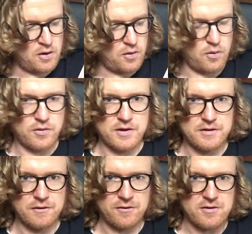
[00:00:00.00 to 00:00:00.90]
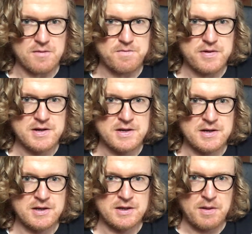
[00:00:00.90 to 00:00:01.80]
Or stop
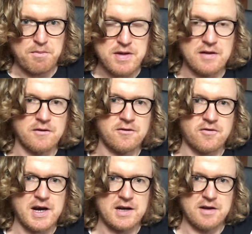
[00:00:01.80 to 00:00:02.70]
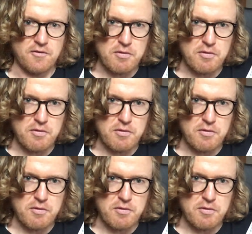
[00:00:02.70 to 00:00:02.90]
being distracted.